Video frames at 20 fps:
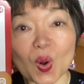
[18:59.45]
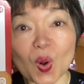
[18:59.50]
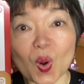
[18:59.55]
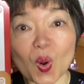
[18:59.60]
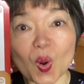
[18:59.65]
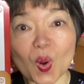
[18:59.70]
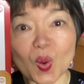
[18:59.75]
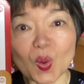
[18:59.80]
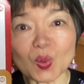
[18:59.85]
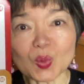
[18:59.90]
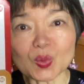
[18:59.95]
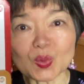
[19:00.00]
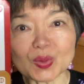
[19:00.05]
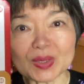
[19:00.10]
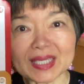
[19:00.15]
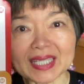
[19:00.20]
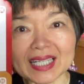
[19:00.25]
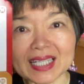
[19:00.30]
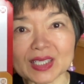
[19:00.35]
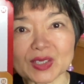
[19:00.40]
Oh,
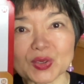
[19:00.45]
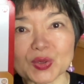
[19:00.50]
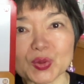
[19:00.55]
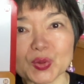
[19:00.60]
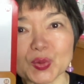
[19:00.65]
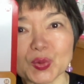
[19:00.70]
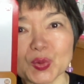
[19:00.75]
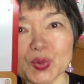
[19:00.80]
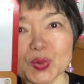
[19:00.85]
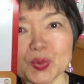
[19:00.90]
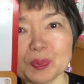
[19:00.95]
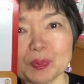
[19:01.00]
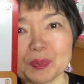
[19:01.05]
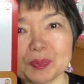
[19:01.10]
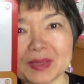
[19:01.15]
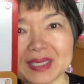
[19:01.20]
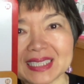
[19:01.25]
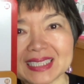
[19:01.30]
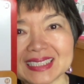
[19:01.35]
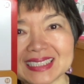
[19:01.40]
there are 2
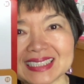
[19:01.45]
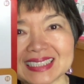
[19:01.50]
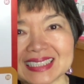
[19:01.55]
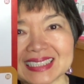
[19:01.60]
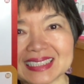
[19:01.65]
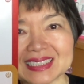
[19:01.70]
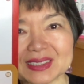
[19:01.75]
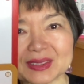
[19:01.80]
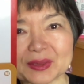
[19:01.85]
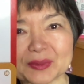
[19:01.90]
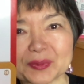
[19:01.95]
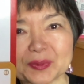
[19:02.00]
pieces of